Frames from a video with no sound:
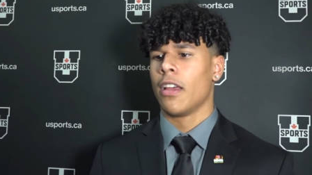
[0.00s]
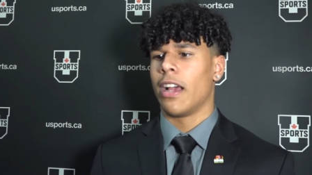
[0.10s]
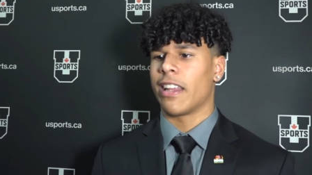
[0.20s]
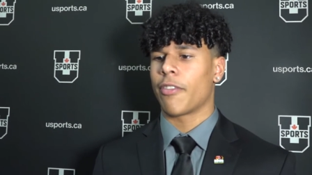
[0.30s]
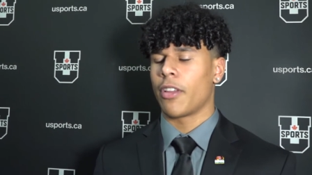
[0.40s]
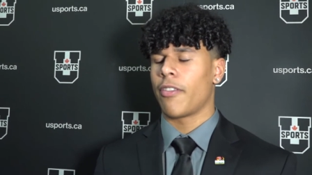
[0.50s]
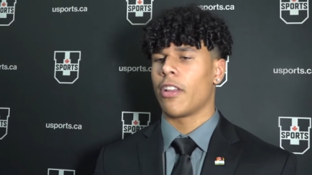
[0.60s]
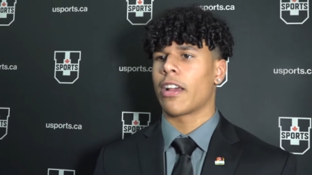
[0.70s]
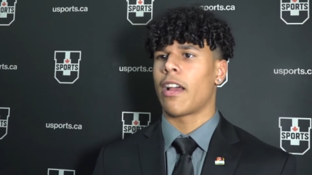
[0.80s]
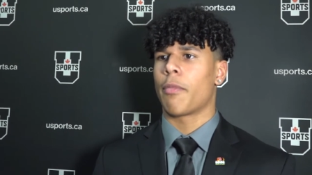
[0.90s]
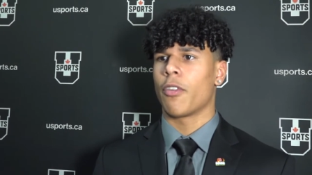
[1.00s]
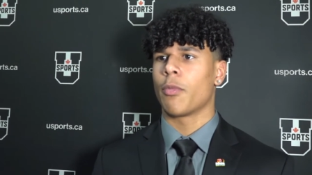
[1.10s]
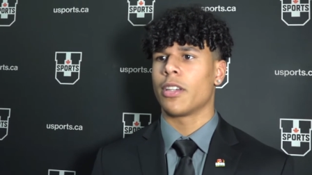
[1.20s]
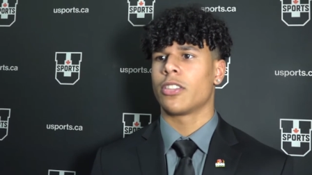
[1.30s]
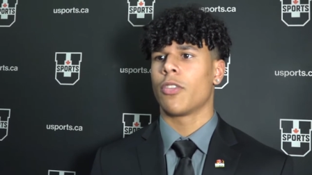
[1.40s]
I definitely feel like I
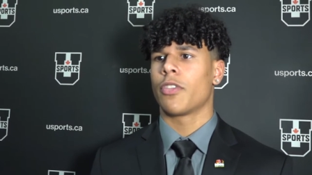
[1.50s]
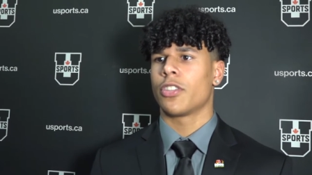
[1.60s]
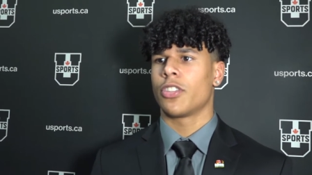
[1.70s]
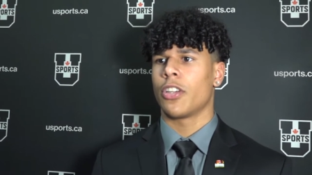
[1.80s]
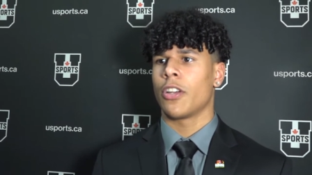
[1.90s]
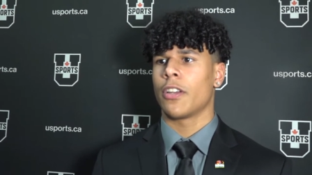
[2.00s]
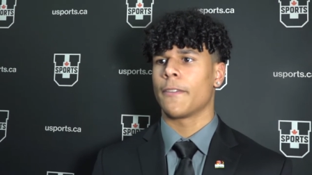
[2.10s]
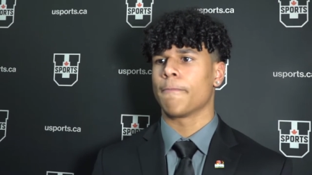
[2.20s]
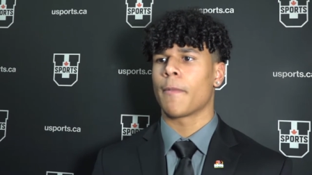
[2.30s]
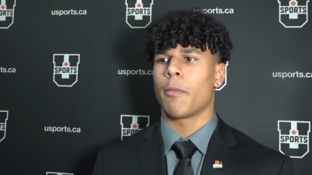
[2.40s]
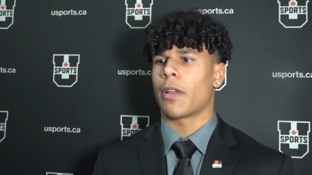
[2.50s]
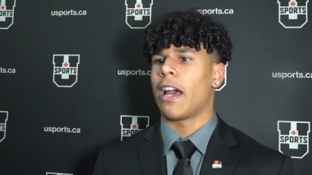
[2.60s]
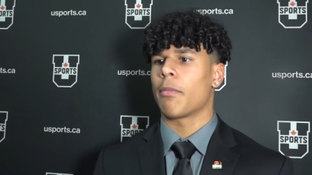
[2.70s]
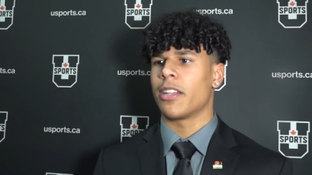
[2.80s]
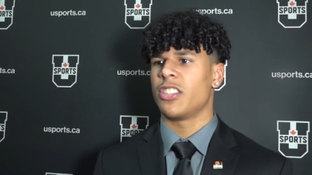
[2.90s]
proved myself this year, and I'm
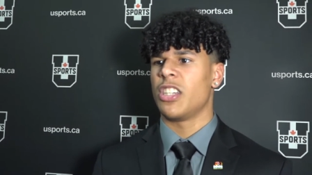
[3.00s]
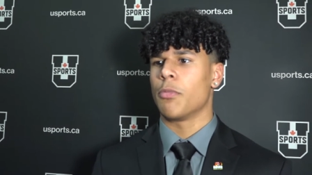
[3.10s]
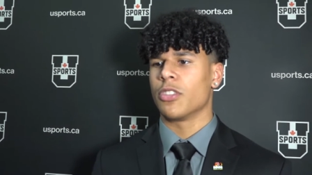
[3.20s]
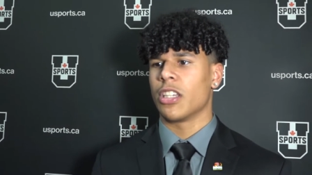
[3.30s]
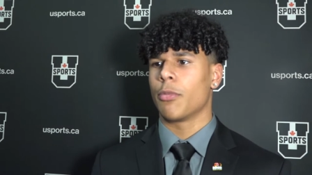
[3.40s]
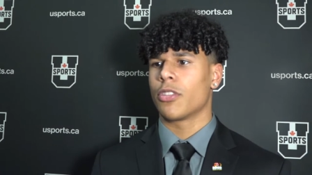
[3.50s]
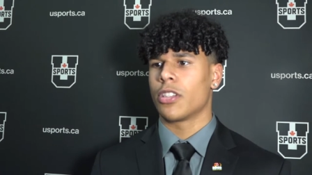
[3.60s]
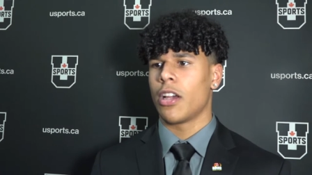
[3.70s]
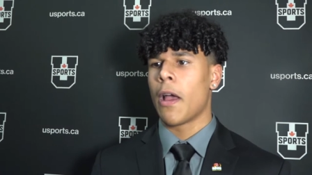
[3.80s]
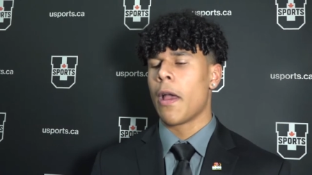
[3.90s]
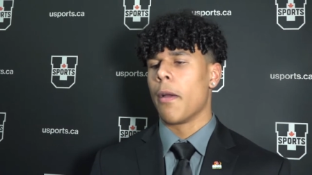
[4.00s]
glad my team was able to